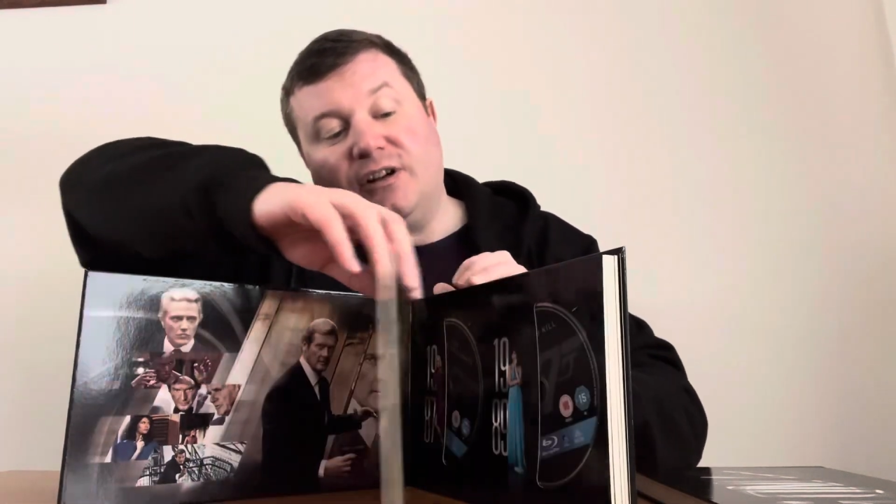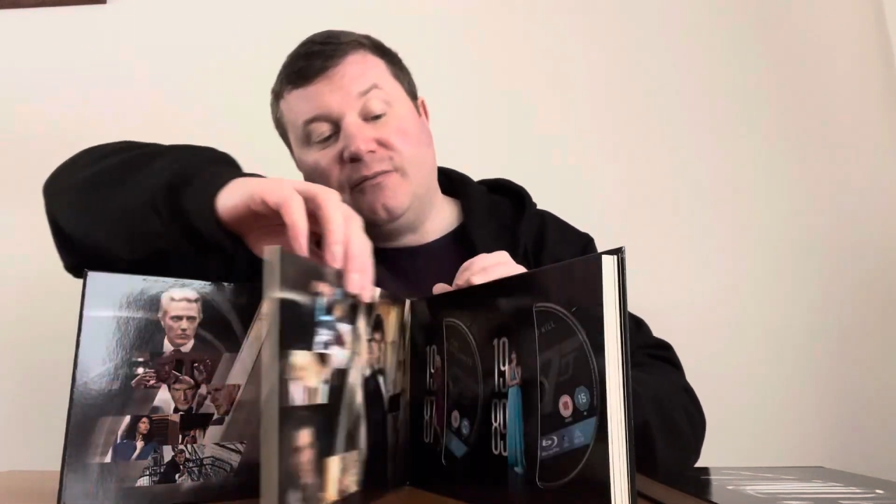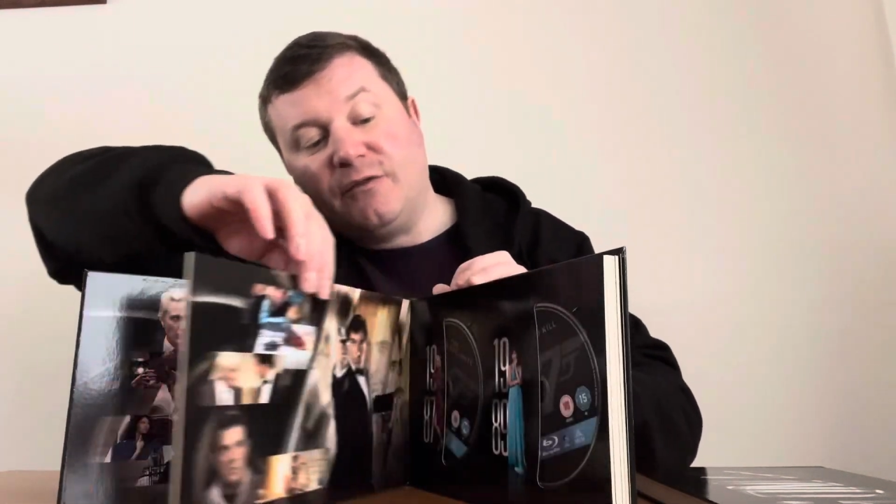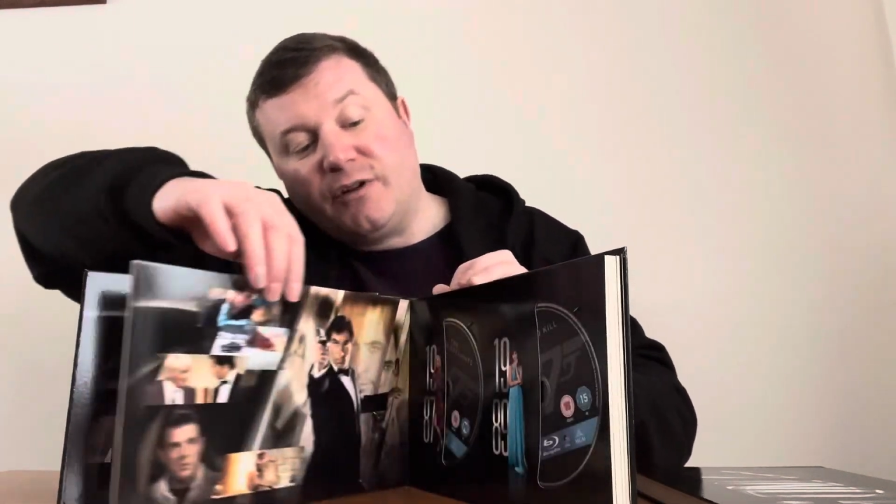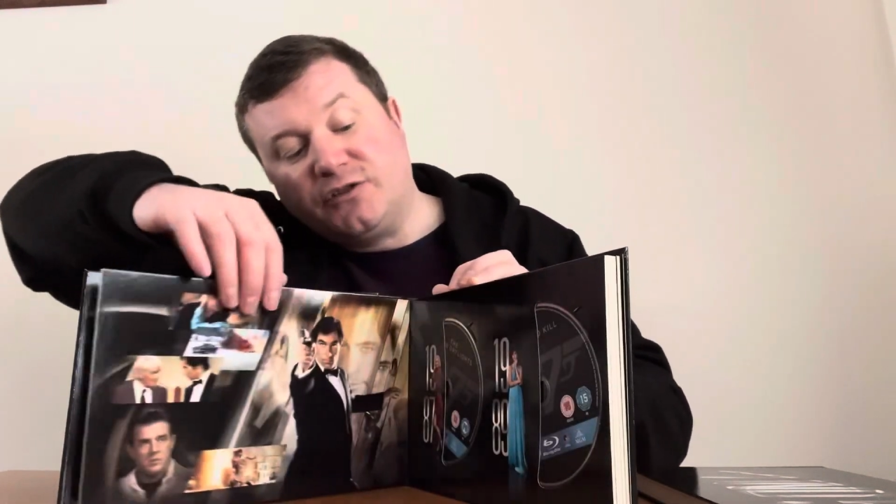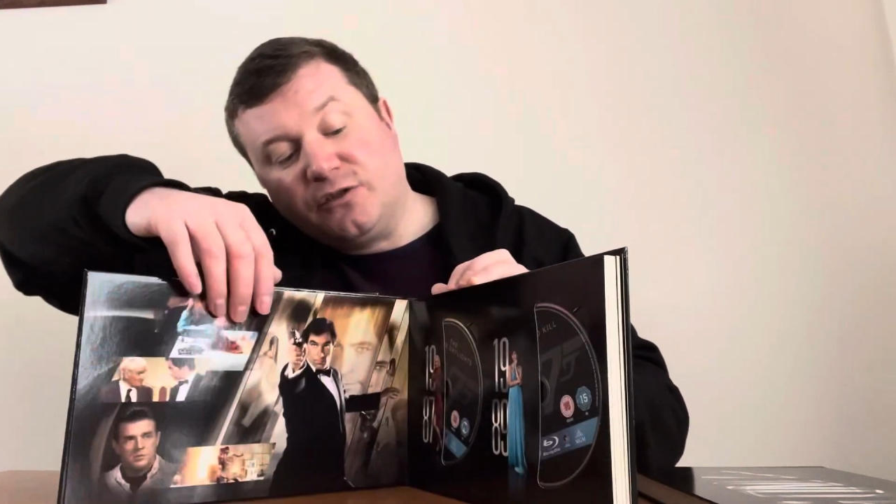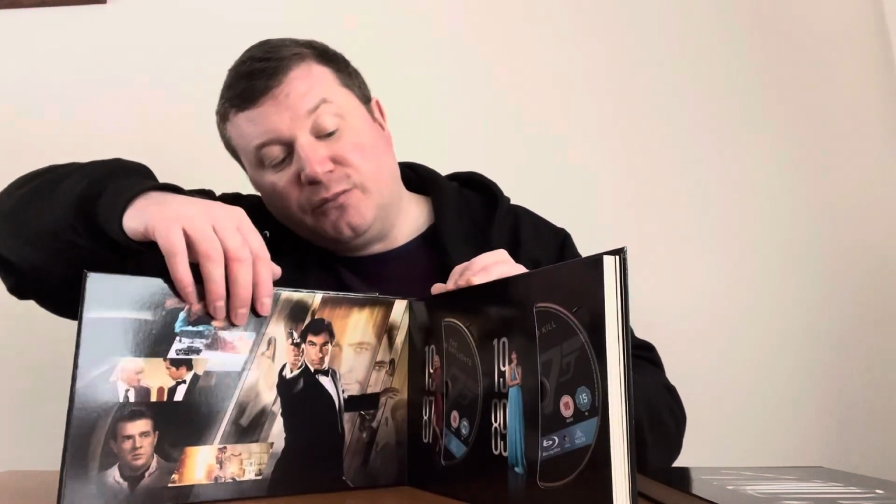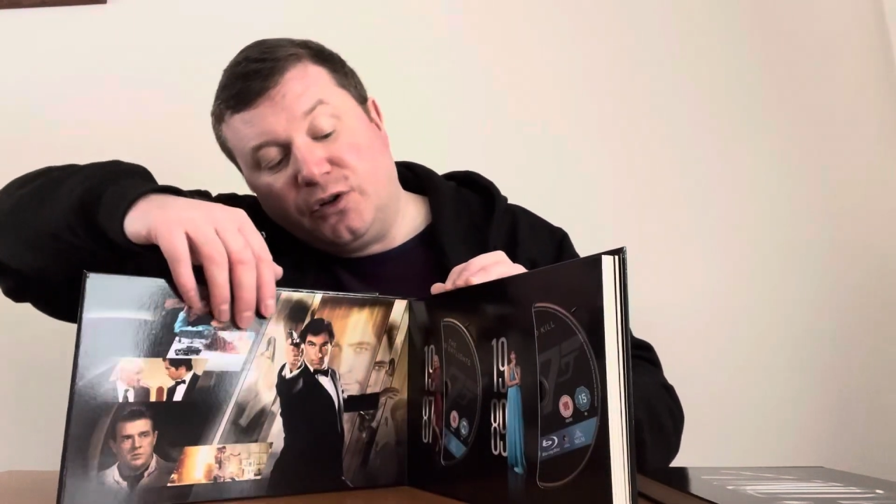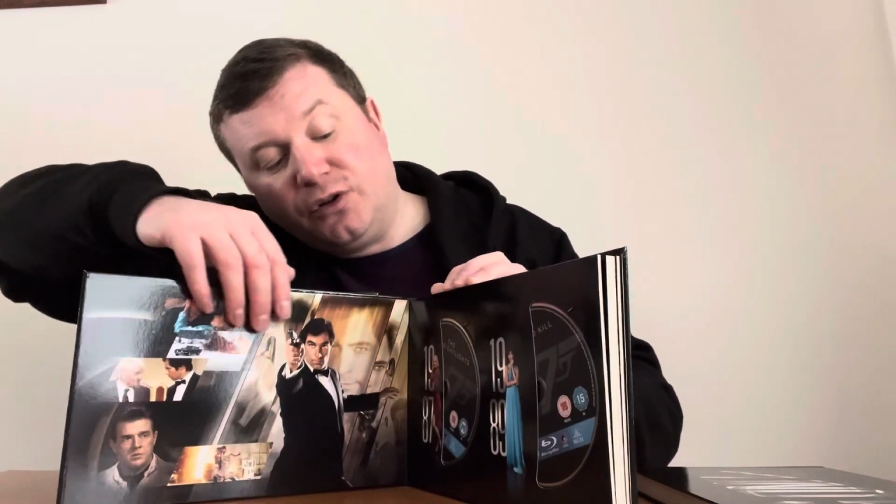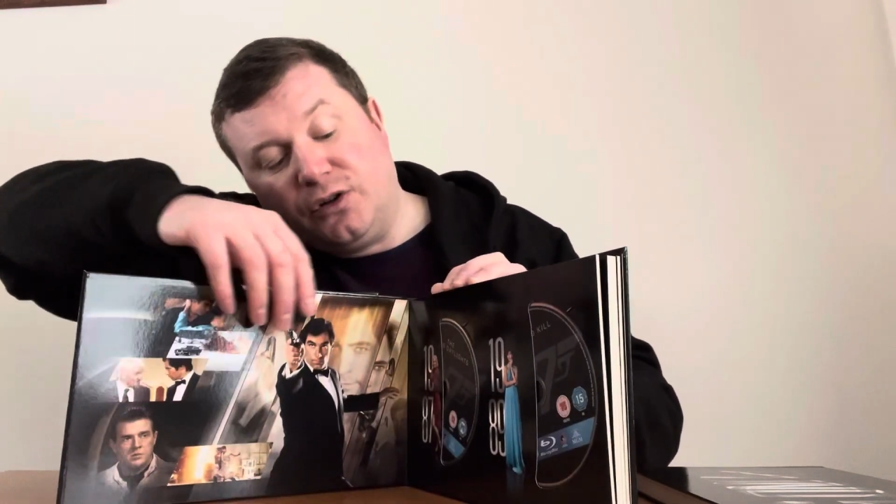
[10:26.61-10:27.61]
on with Roger
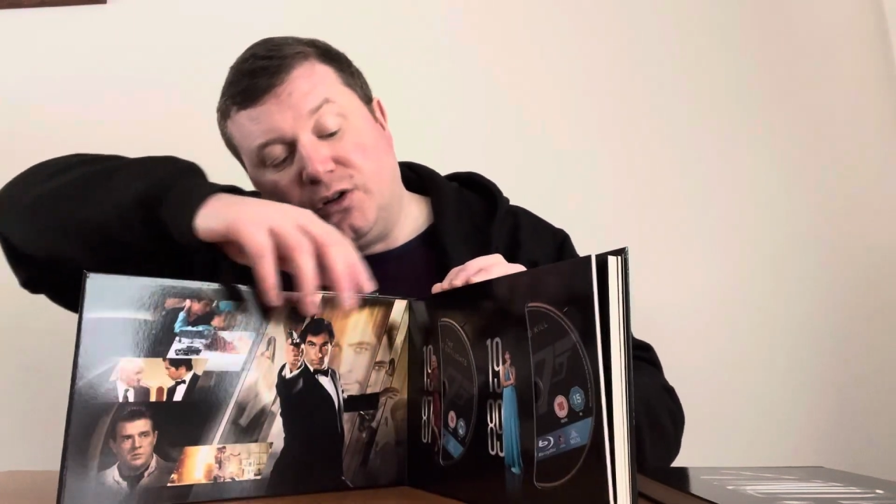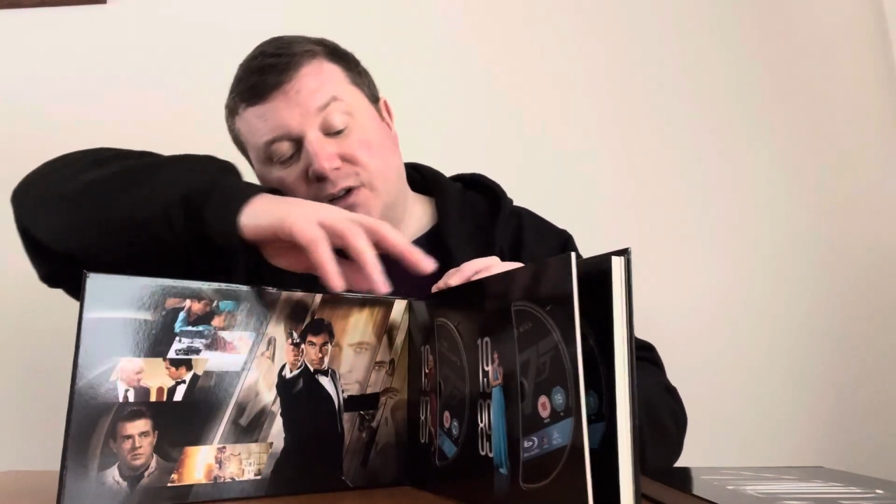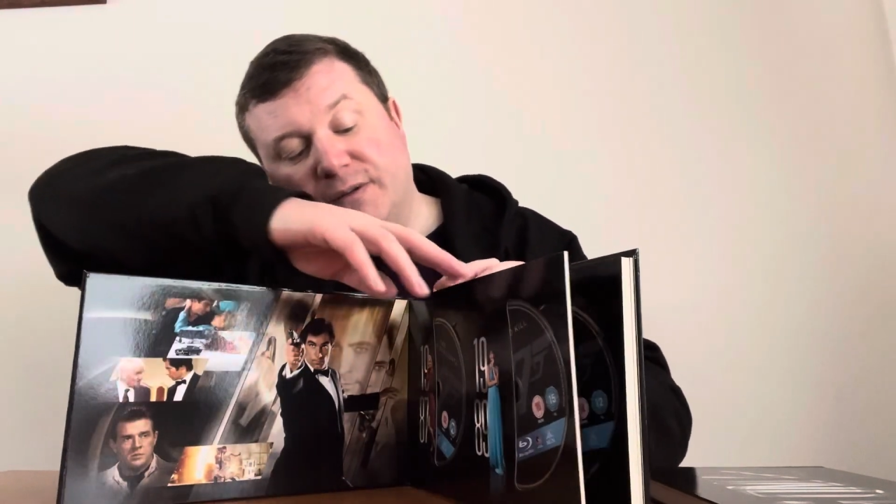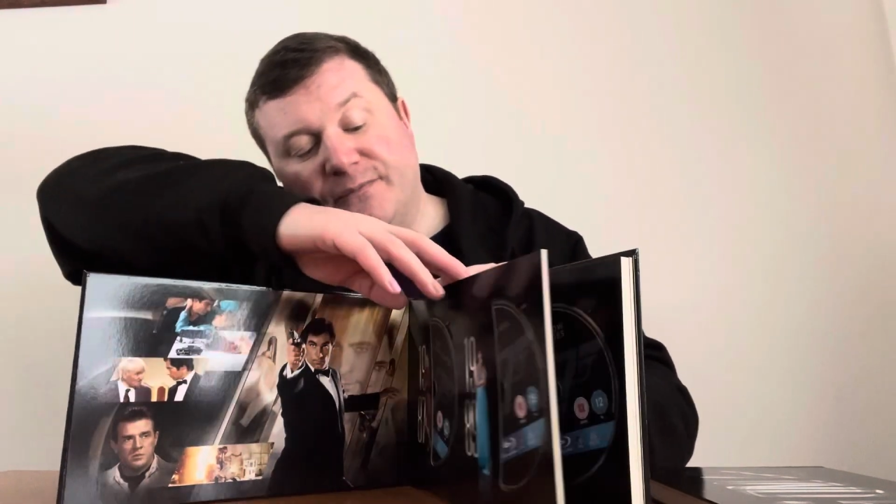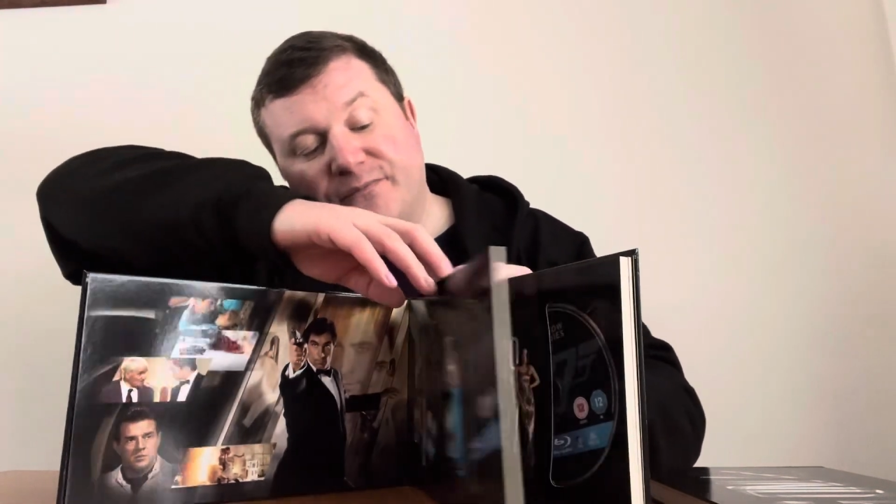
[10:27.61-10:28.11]
Moore